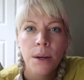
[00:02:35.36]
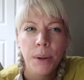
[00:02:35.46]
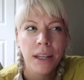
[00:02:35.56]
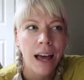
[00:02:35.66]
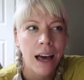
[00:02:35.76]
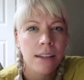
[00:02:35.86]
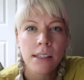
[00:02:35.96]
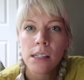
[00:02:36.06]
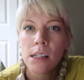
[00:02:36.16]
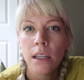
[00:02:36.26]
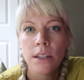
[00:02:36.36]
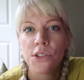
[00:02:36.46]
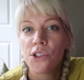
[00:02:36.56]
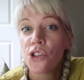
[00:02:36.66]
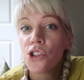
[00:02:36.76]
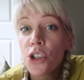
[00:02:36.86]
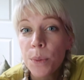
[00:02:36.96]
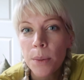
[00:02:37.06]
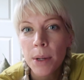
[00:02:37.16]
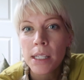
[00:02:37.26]
But honestly, he's
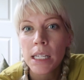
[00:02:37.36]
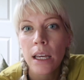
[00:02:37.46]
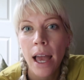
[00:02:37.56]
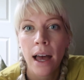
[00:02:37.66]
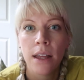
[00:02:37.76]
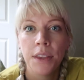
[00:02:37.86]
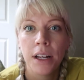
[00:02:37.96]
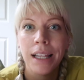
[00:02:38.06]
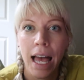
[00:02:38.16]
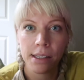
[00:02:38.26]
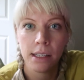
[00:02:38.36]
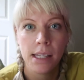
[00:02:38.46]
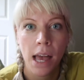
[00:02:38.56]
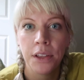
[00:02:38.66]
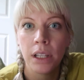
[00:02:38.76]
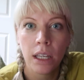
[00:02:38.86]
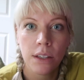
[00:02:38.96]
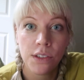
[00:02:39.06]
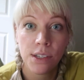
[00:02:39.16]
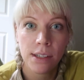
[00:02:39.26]
super busy, and the classes at the
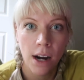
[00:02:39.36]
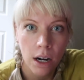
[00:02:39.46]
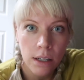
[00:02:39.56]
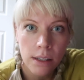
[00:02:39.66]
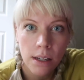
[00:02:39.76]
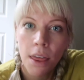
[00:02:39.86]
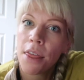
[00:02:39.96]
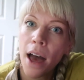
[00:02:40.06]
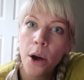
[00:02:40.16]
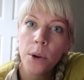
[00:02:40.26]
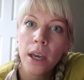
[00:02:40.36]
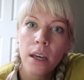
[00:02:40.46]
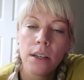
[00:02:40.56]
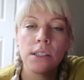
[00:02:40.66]
league start that week.